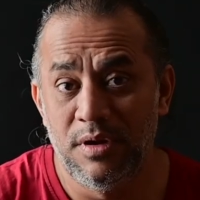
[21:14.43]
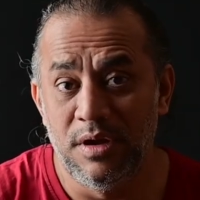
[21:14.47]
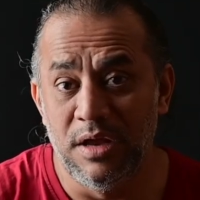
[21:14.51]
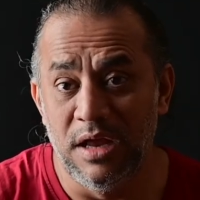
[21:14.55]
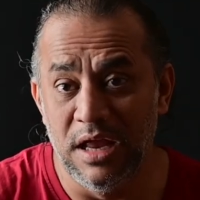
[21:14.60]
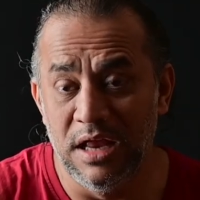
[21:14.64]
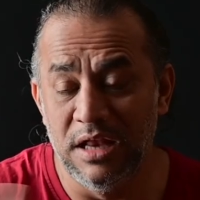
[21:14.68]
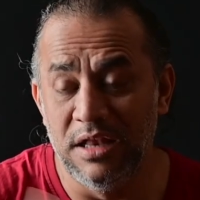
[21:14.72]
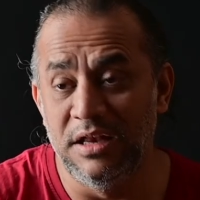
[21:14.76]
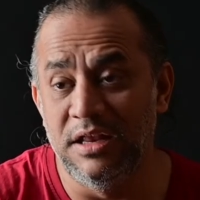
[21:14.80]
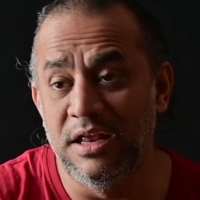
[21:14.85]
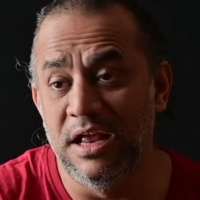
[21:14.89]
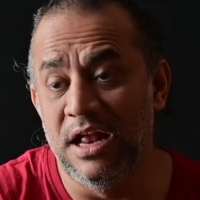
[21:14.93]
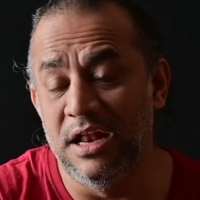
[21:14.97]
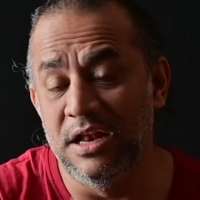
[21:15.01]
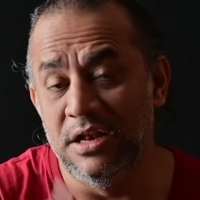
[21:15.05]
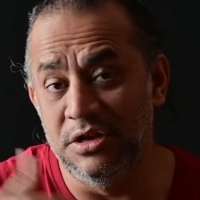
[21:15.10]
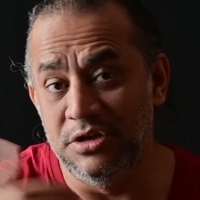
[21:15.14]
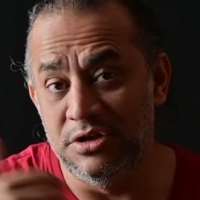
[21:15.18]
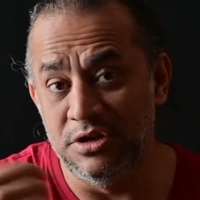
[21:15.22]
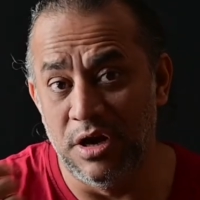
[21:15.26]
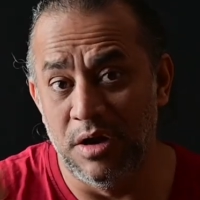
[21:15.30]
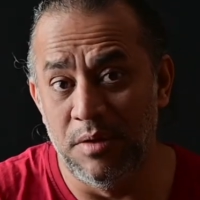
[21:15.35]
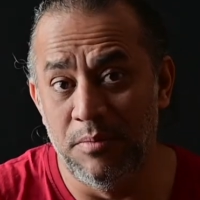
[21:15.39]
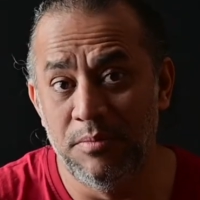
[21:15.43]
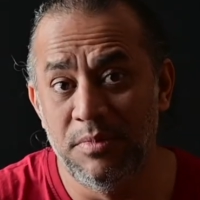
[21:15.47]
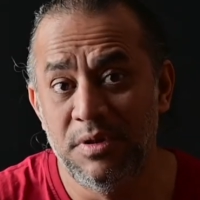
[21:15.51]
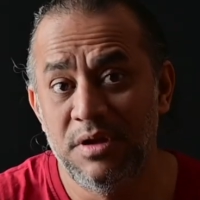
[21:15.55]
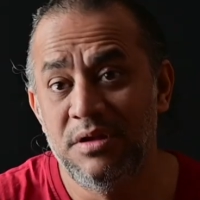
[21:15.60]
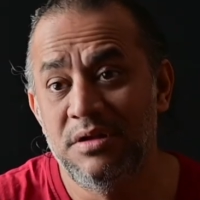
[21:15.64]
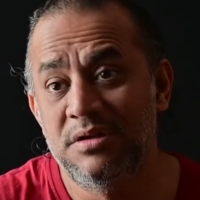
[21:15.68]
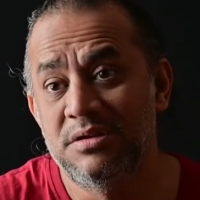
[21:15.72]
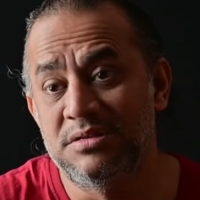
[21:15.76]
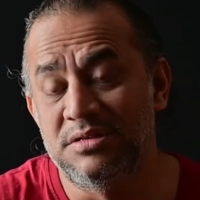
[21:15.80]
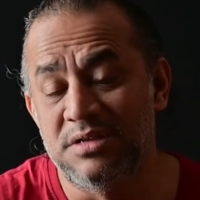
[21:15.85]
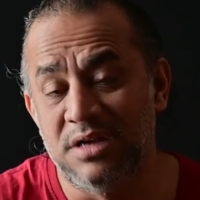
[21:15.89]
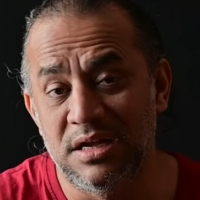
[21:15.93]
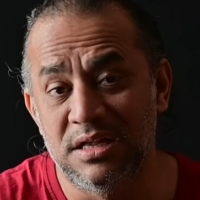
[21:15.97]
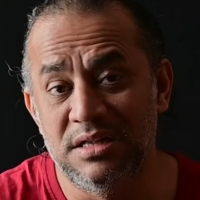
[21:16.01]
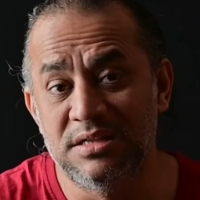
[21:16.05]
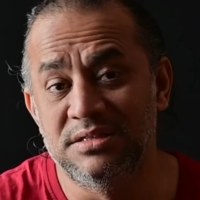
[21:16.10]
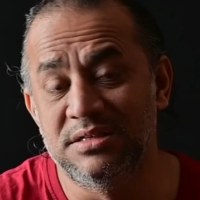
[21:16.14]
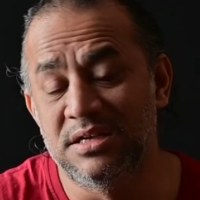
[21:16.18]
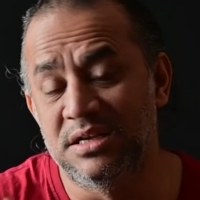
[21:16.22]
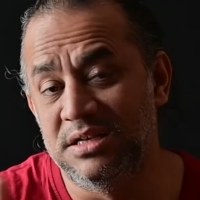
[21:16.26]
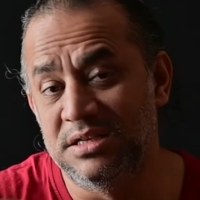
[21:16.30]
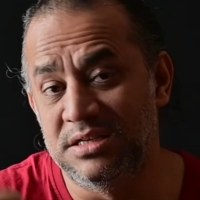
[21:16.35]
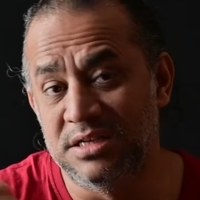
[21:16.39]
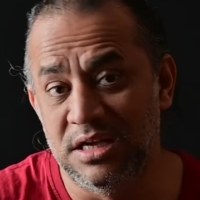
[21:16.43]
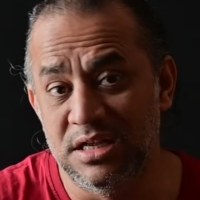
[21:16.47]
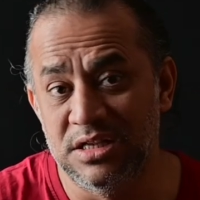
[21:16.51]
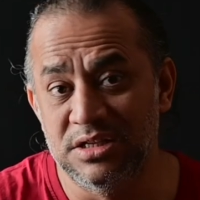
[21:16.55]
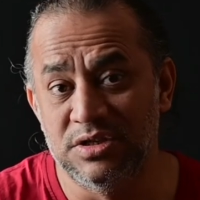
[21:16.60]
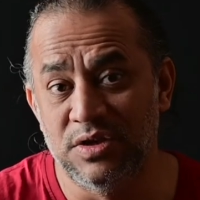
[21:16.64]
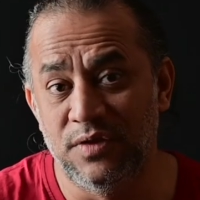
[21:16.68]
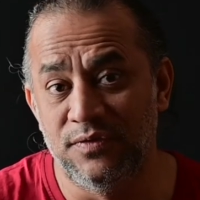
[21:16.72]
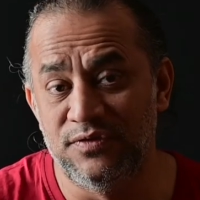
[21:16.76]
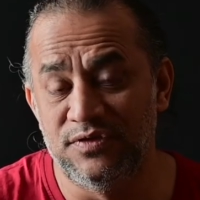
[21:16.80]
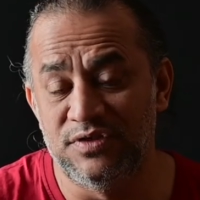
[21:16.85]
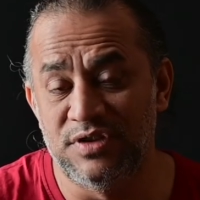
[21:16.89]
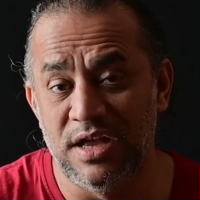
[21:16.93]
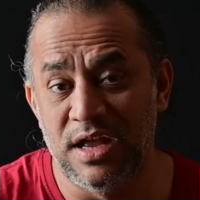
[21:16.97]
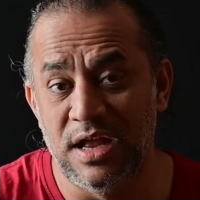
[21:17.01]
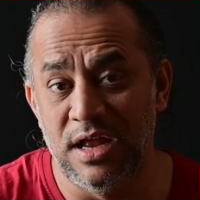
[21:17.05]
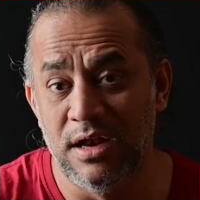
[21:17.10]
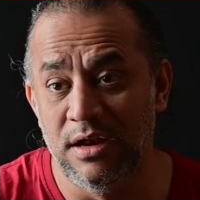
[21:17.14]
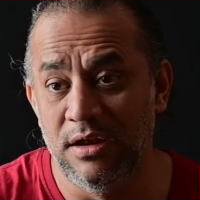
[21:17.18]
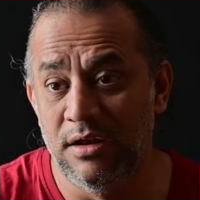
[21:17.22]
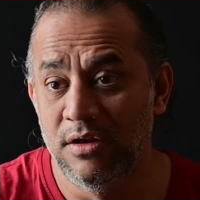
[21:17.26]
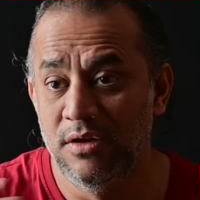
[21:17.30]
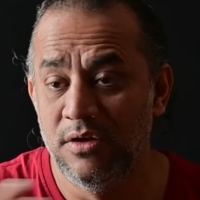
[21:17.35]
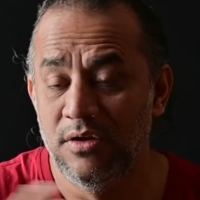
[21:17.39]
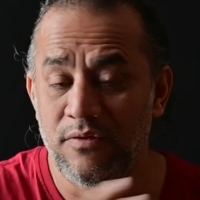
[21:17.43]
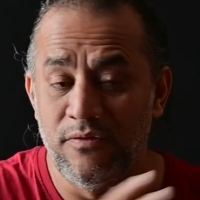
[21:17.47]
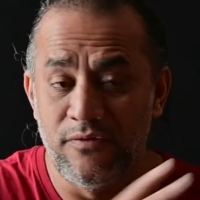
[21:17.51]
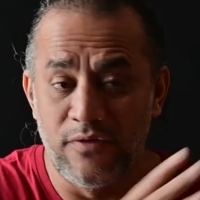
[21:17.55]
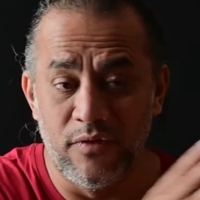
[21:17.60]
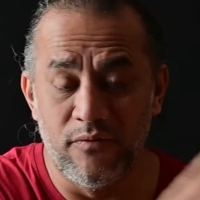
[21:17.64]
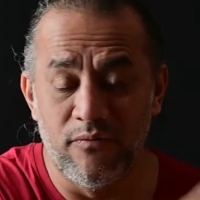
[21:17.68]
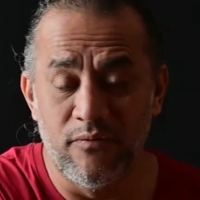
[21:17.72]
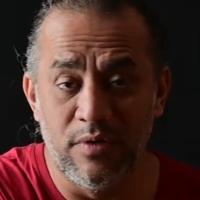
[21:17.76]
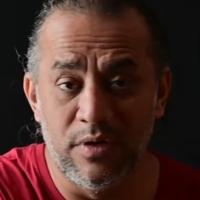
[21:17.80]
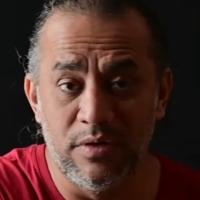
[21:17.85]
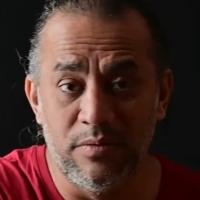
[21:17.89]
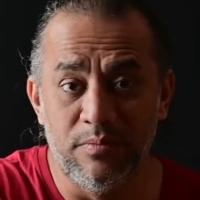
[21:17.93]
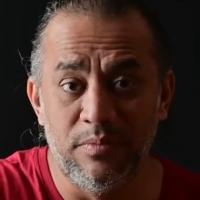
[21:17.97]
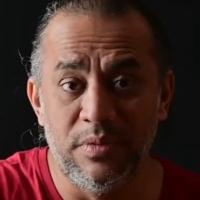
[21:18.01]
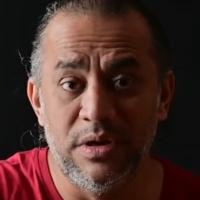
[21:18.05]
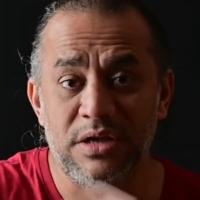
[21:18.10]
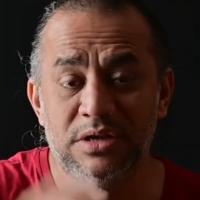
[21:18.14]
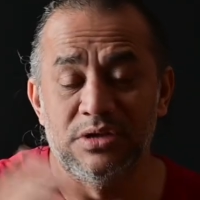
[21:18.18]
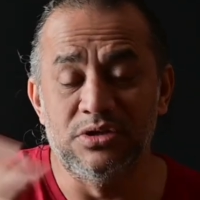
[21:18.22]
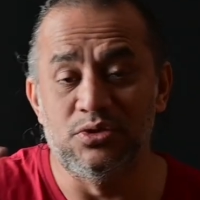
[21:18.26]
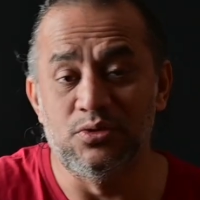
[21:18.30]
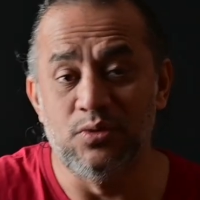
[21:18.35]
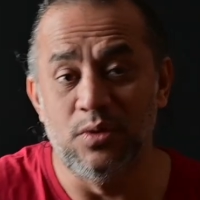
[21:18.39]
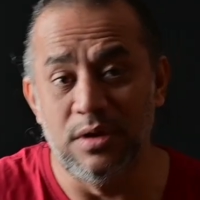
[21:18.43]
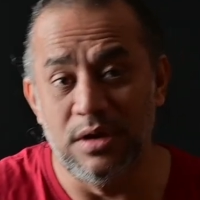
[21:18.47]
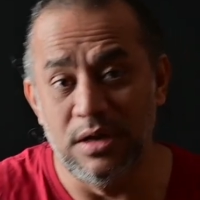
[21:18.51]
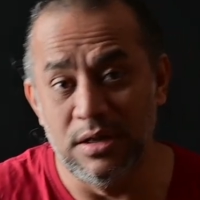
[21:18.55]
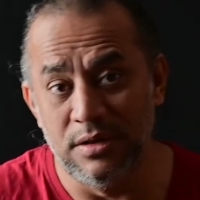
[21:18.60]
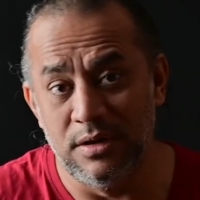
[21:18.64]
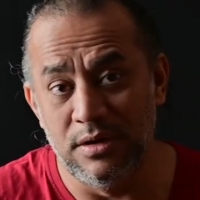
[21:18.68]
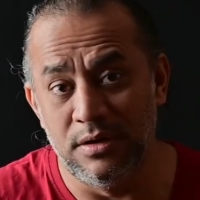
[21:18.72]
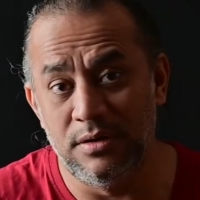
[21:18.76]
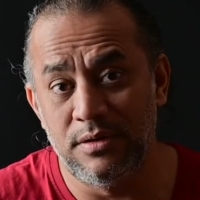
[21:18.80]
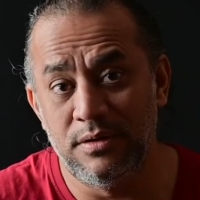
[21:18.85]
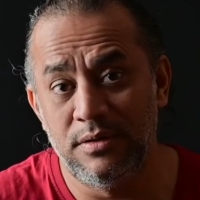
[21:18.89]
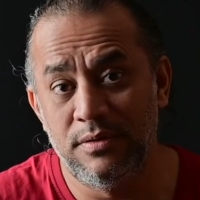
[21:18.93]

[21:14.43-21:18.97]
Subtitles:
It can dump tons and tons of sand from one place to another.